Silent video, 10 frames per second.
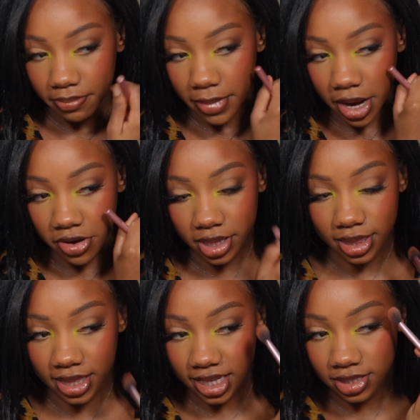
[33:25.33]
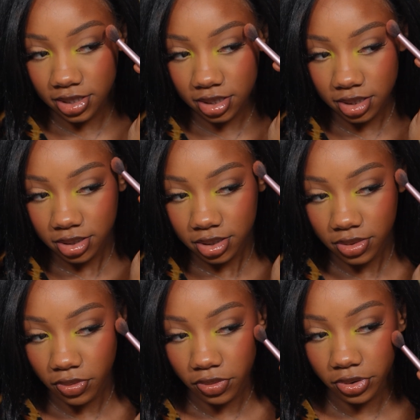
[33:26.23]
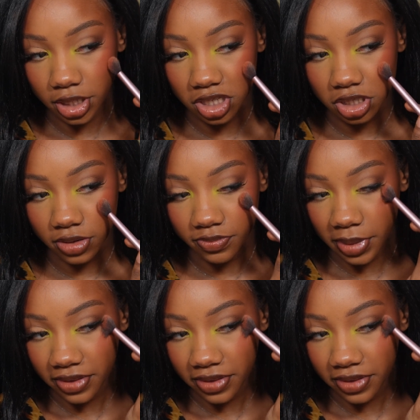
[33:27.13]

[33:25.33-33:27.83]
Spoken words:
marry this region of my